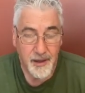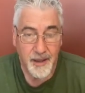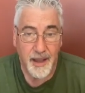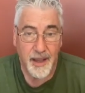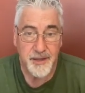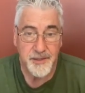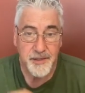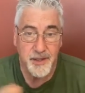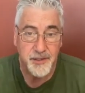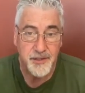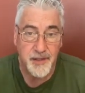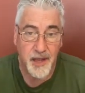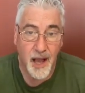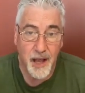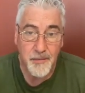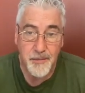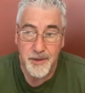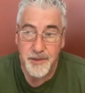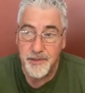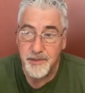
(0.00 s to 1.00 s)
as the
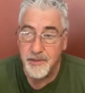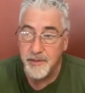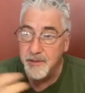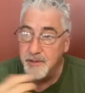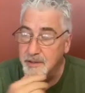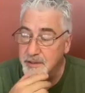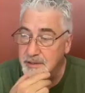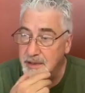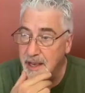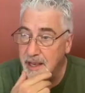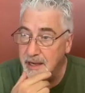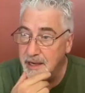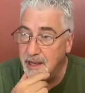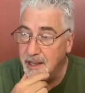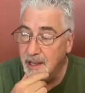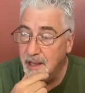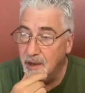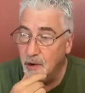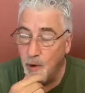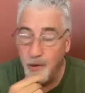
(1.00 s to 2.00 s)
psalmist said,
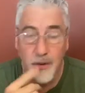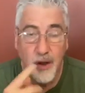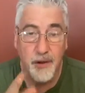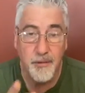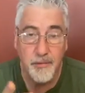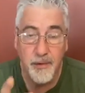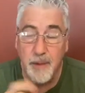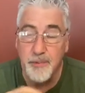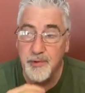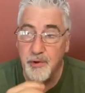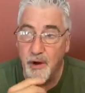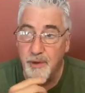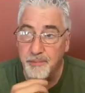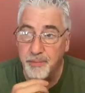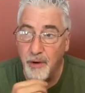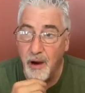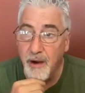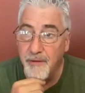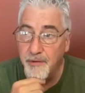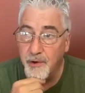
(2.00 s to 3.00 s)
or uh, I'm sorry,
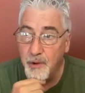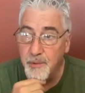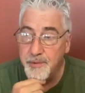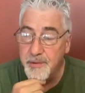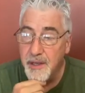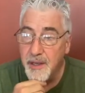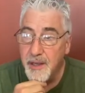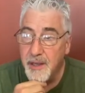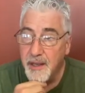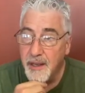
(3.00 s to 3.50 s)
Proverbs.